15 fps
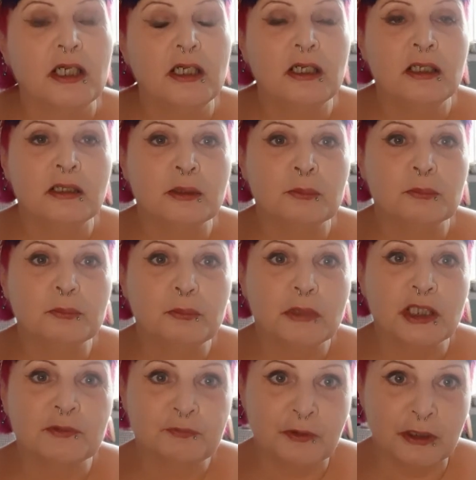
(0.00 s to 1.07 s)

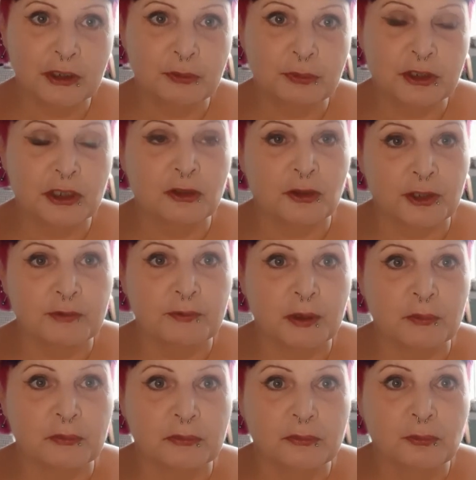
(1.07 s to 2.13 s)
I find with a lot of
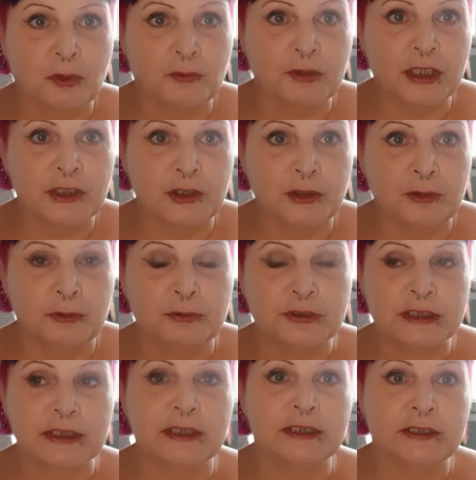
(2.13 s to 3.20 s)
them, what they
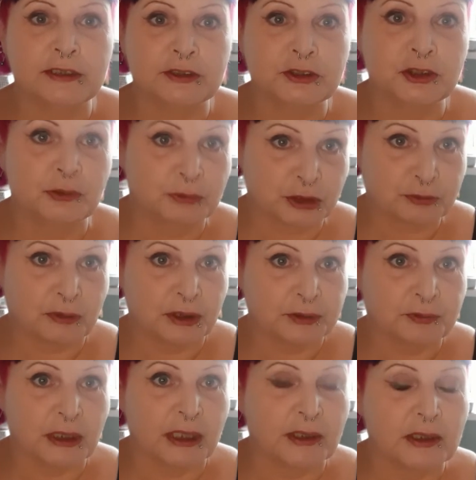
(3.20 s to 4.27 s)
use is too much rice
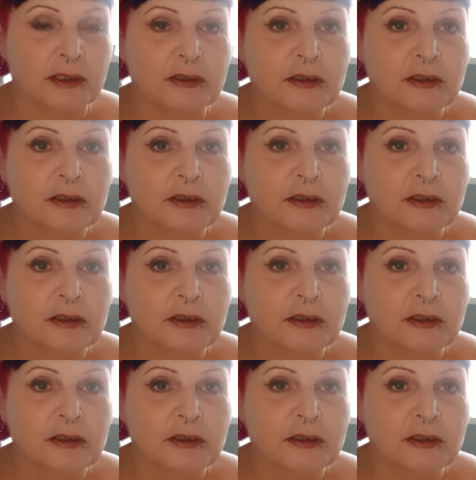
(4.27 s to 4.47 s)
flour,